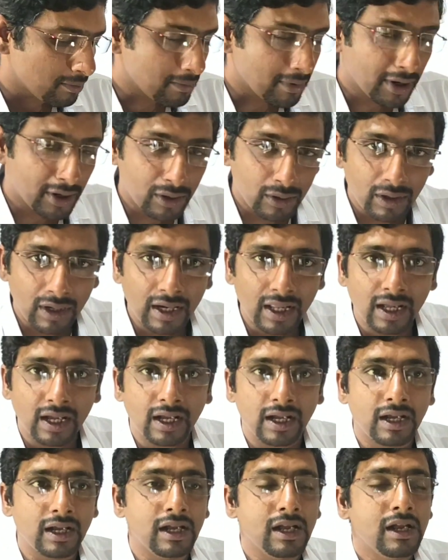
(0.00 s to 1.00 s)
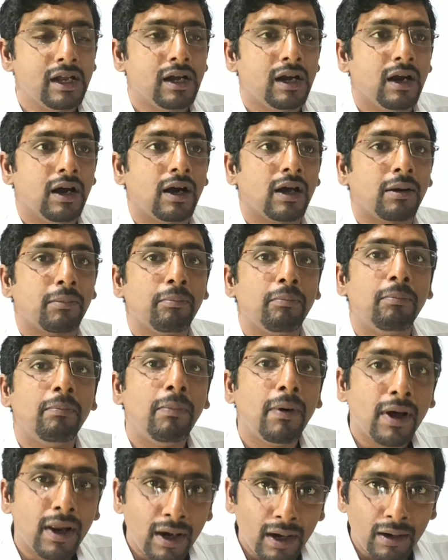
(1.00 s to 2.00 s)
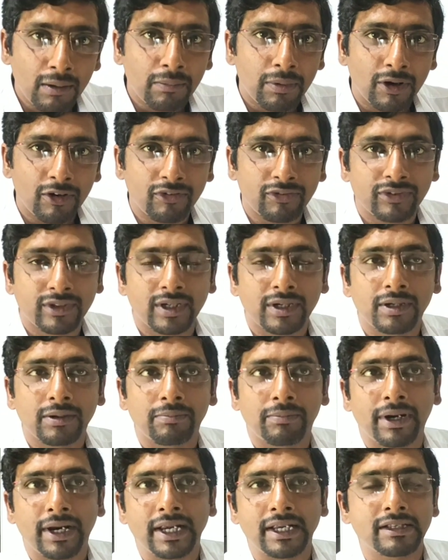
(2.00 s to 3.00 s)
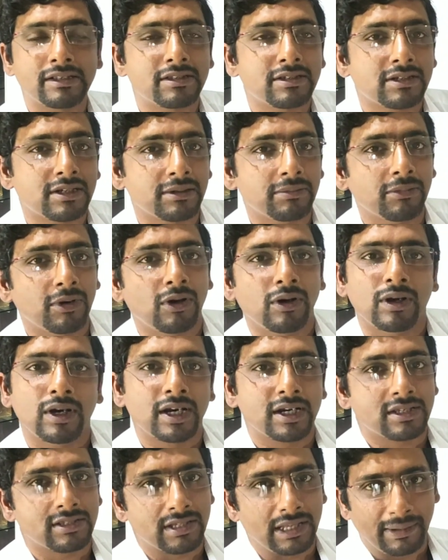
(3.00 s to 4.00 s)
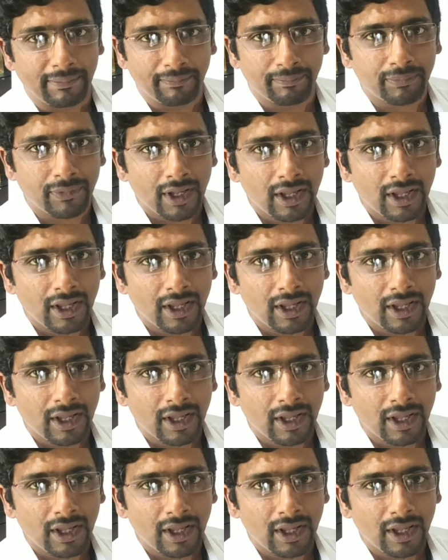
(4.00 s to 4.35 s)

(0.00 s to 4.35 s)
medulla or bulb of the brainstem, all are same.